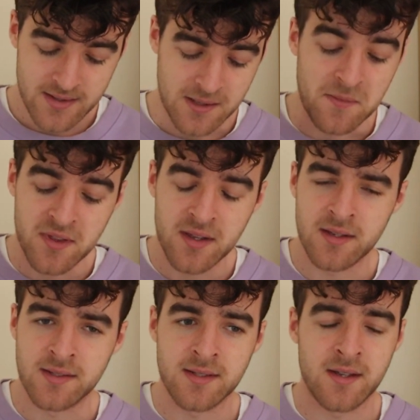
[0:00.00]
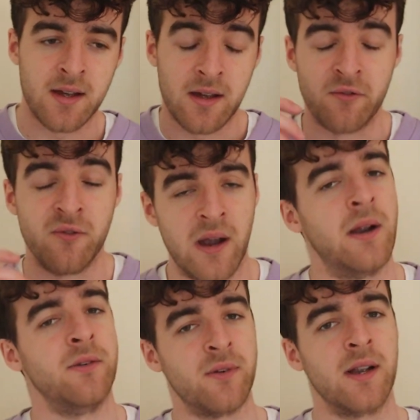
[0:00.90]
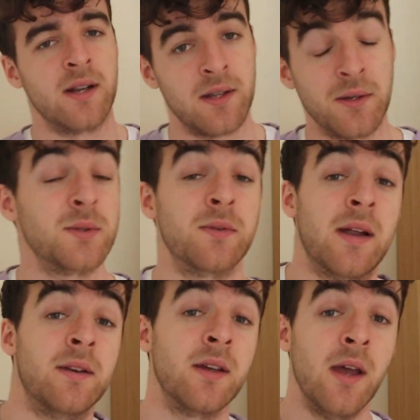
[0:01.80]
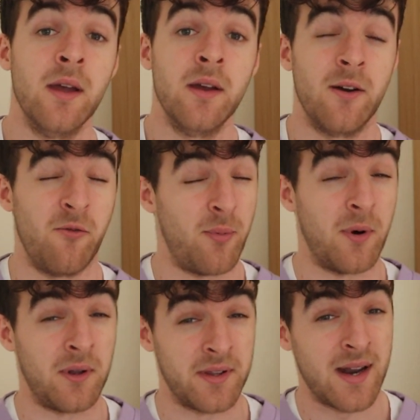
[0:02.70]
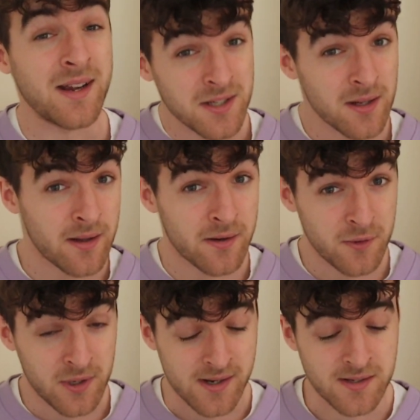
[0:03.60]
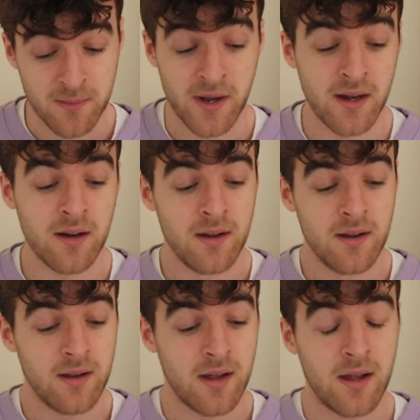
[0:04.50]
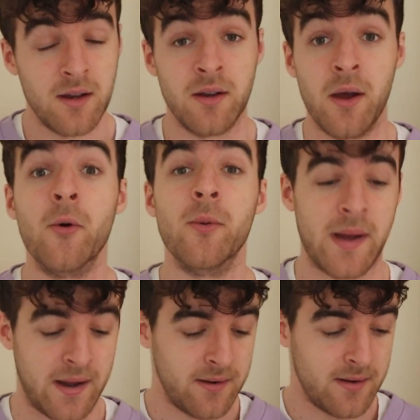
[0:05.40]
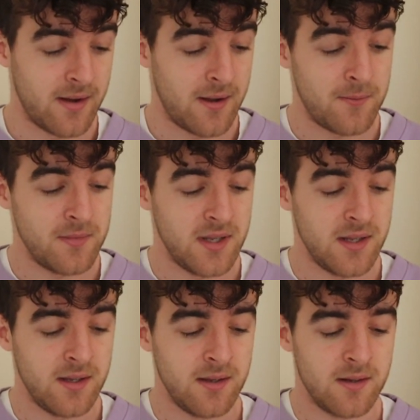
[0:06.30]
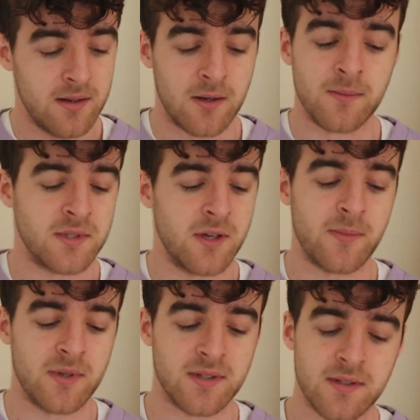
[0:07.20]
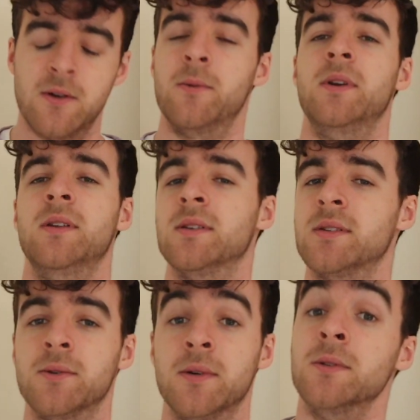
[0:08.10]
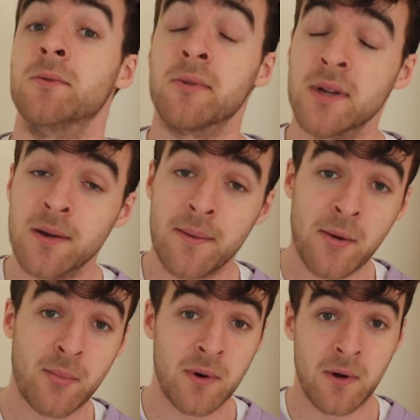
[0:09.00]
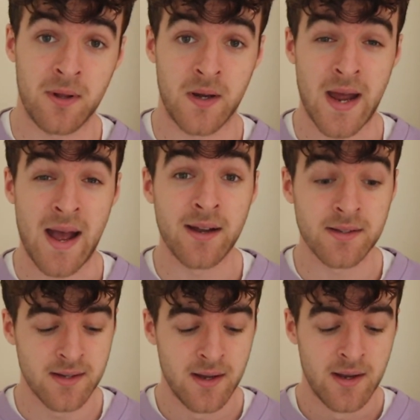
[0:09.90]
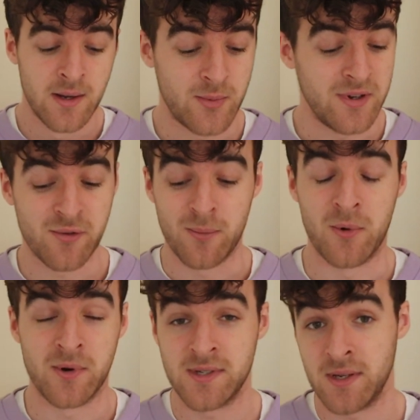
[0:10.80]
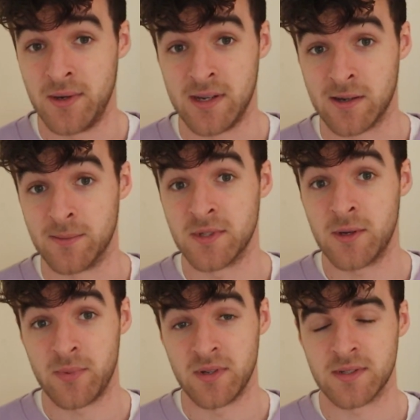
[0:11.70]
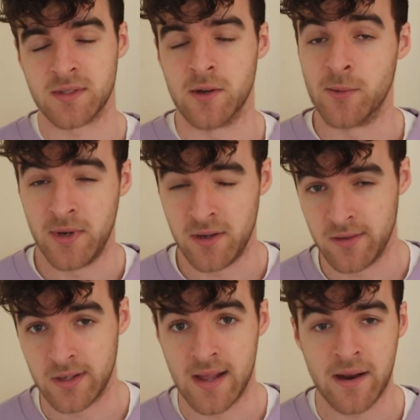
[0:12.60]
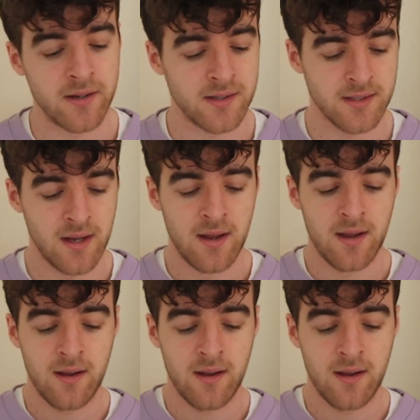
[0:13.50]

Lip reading: Timothy is a very, very close friend of Paul that actually a lot of you guys might know about. He comes up in so many of the stories we read about Paul in Acts, but even more so, he comes up in so many of the letters